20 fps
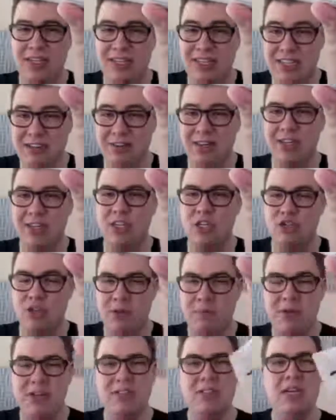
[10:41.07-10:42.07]
Clearing
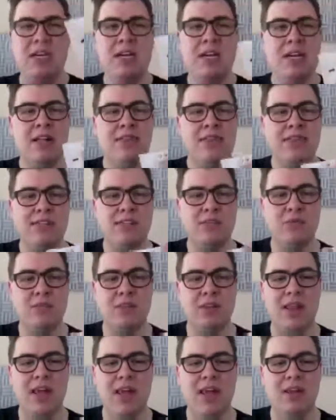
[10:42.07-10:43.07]
Treatment. This is from the
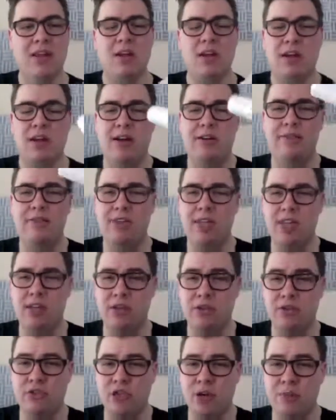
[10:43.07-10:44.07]
line of
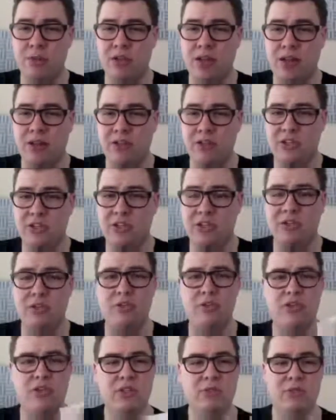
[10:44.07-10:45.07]
Kiehls Dermatologist
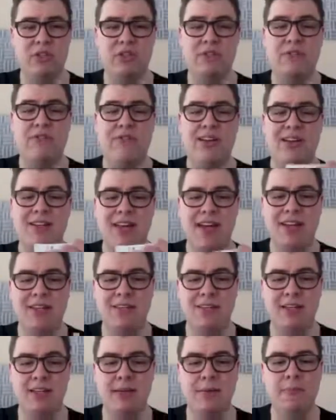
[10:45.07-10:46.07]
Solutions, which is
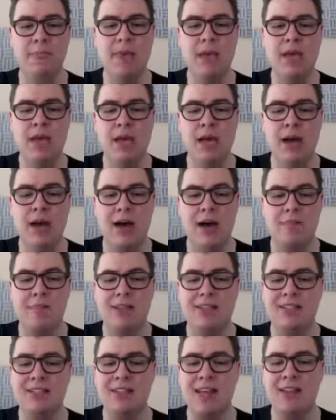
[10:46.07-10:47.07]
fantastic.
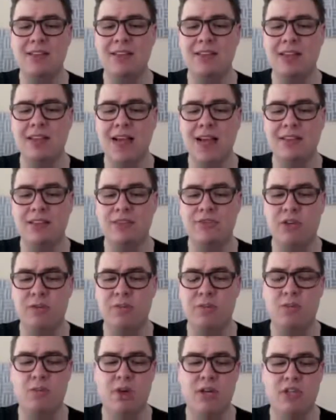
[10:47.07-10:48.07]
It's a salicylic acid
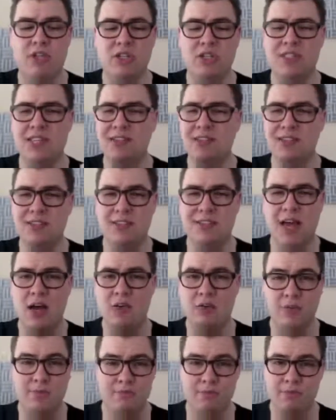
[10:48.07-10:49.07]
treatment, which doesn't
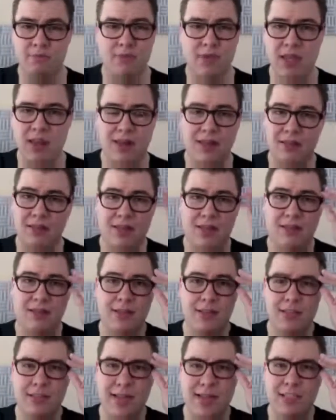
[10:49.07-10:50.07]
sound like
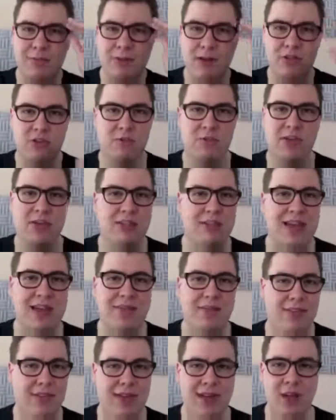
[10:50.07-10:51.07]
it's that special because
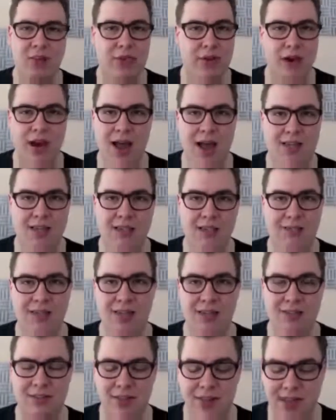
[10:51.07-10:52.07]
everything out there has
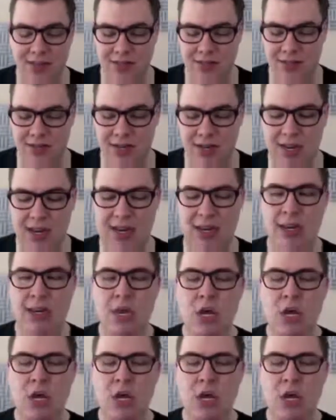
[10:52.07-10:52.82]
salicylic acid in it.